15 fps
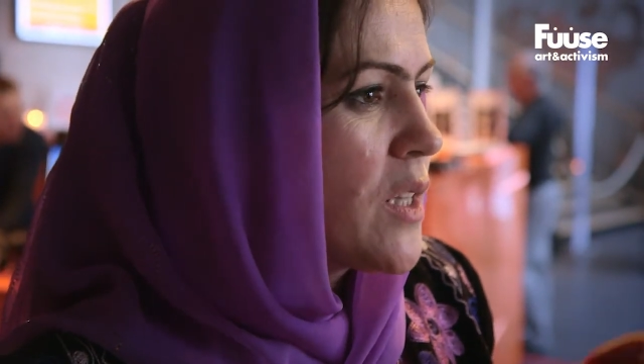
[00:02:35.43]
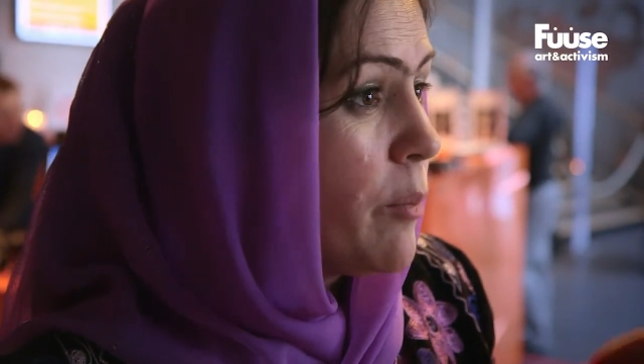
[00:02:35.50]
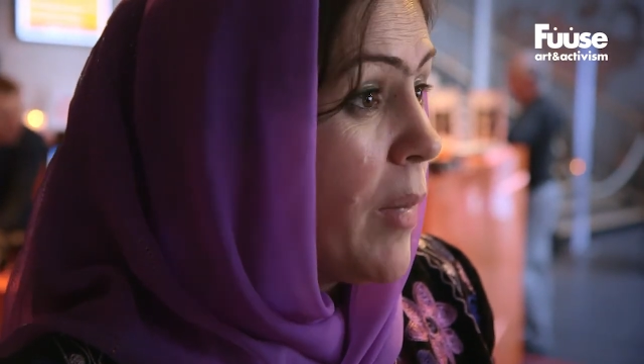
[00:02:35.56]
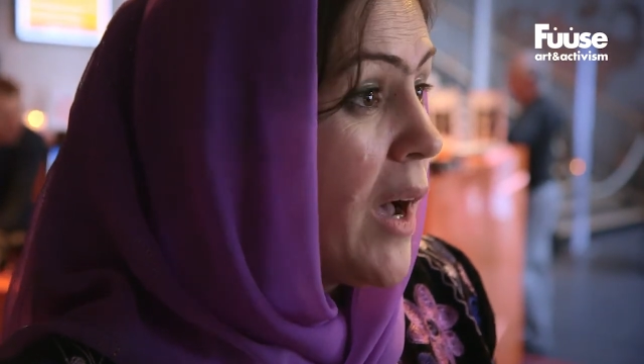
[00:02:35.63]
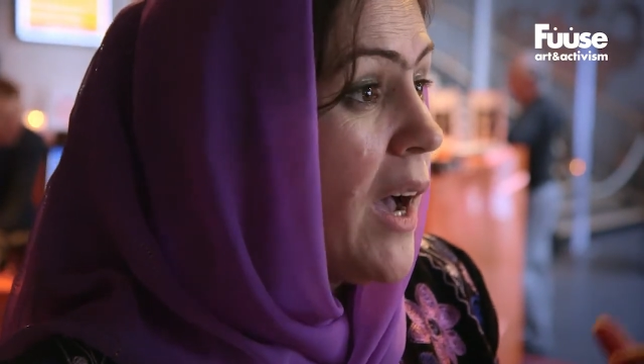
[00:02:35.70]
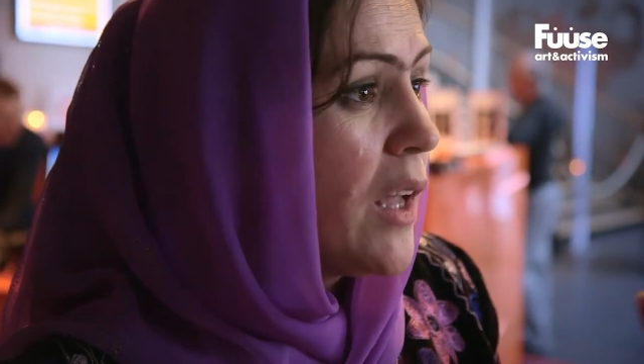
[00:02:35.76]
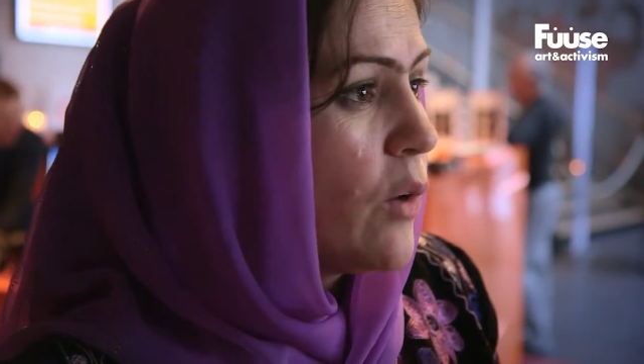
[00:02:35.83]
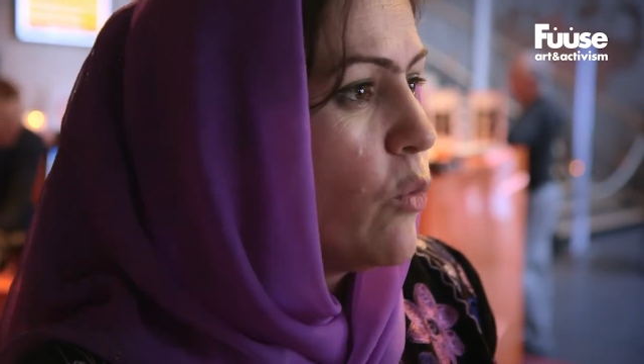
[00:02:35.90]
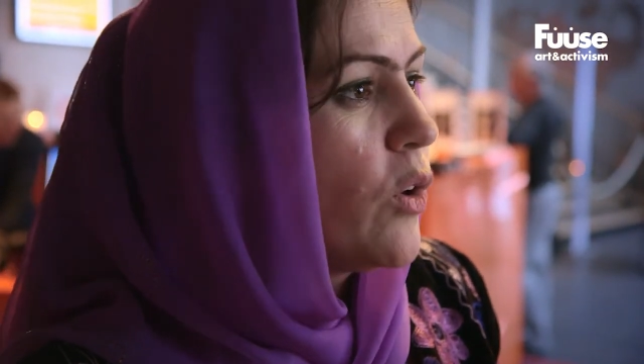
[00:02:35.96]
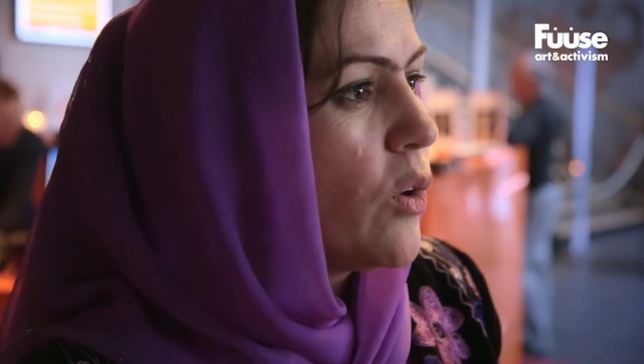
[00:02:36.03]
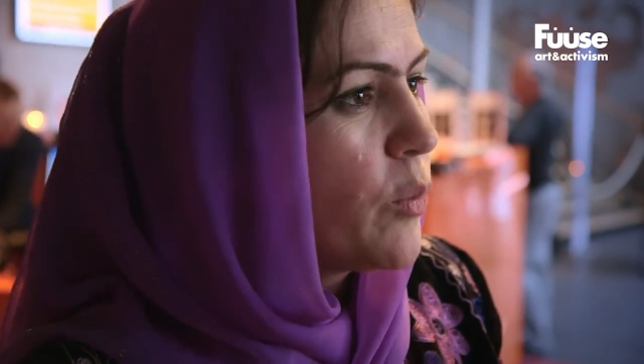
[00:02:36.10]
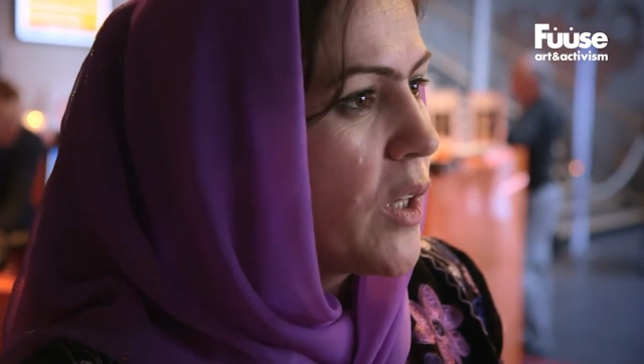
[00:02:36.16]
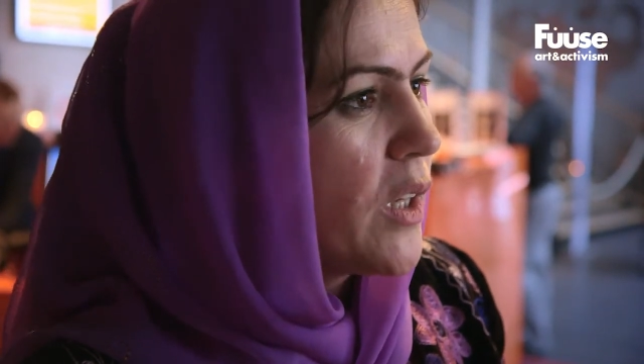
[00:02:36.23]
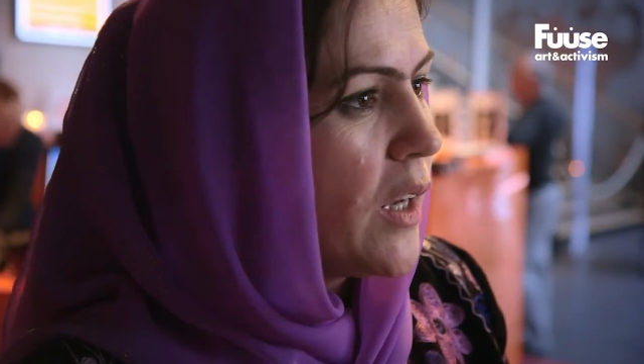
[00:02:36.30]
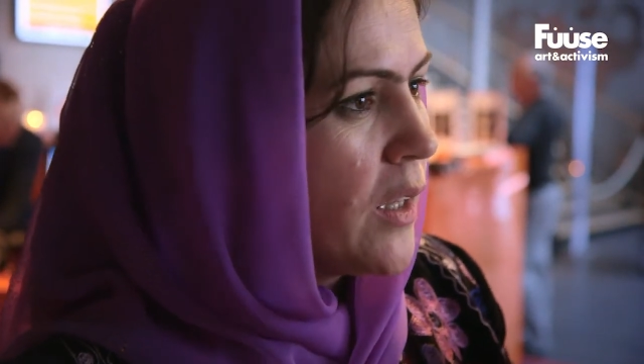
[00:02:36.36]
the man will
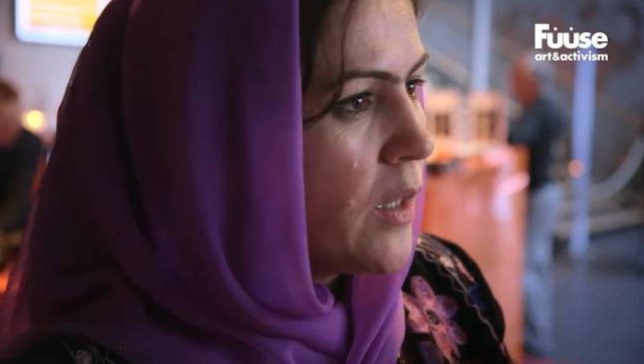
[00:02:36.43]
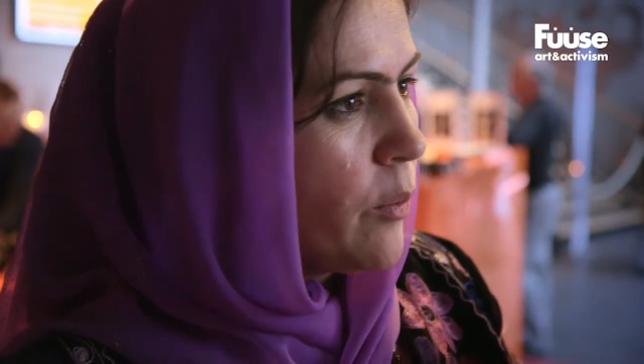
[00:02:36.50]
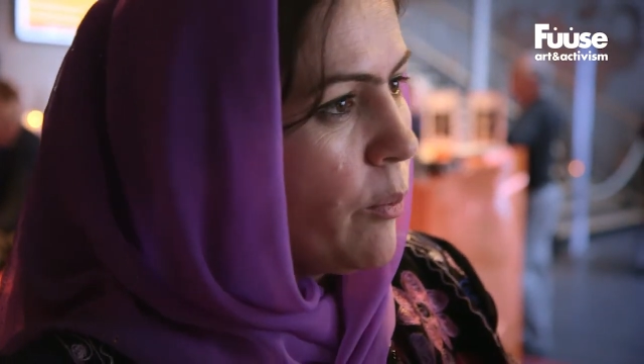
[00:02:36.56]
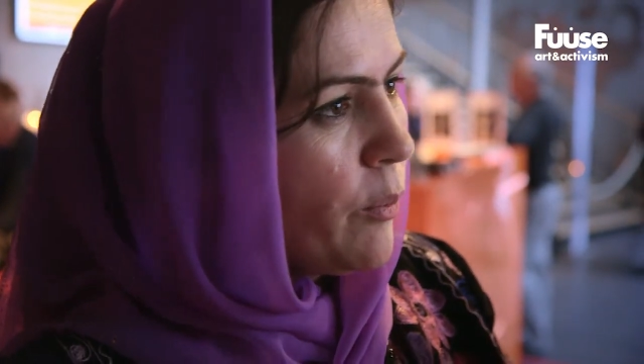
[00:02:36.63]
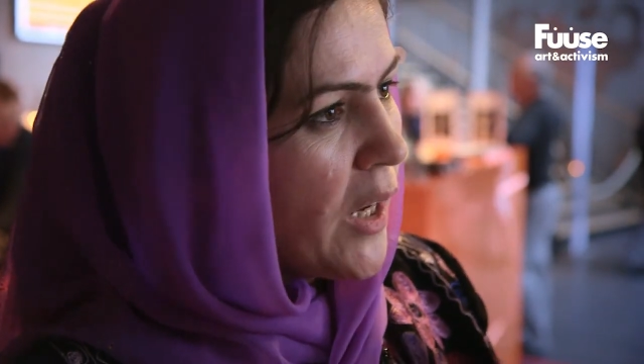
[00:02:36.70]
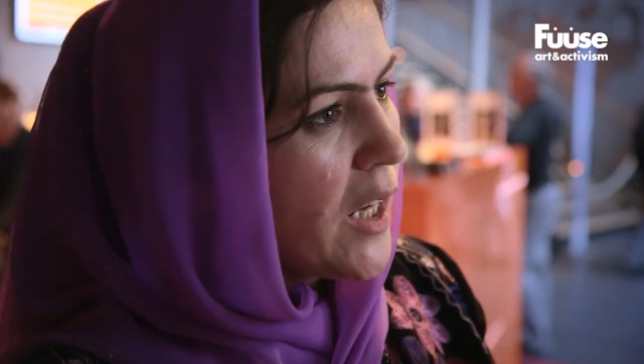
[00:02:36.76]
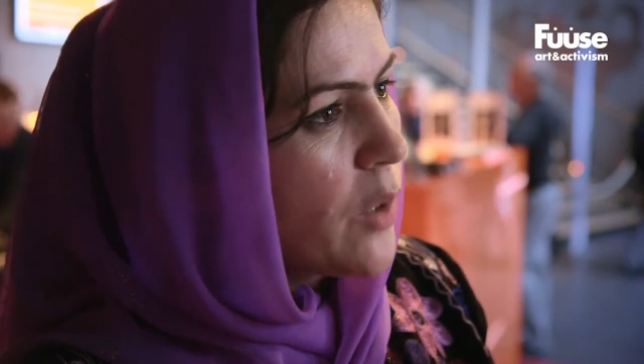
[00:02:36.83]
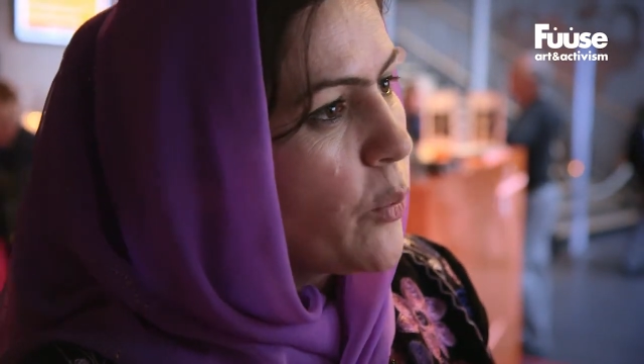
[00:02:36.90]
be in the bigger